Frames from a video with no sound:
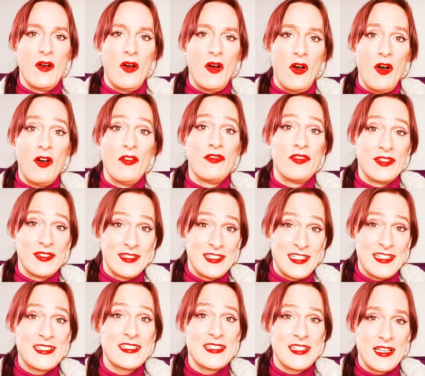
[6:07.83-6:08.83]
of in
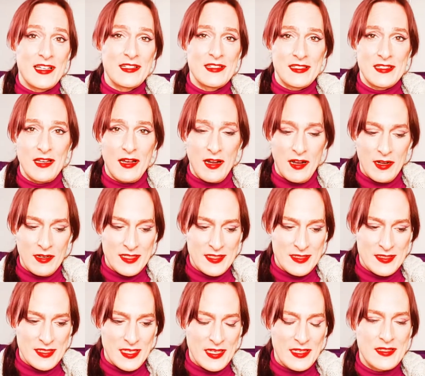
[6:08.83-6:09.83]
this sense our
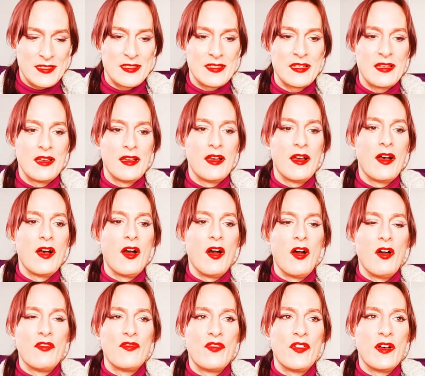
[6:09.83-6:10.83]
sense
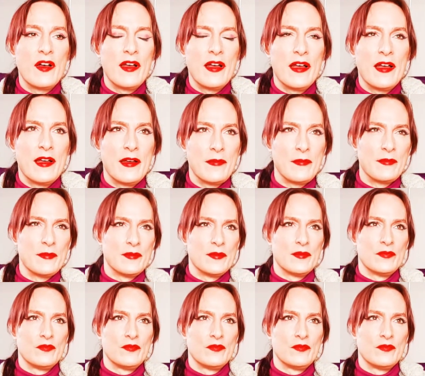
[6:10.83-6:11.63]
of um,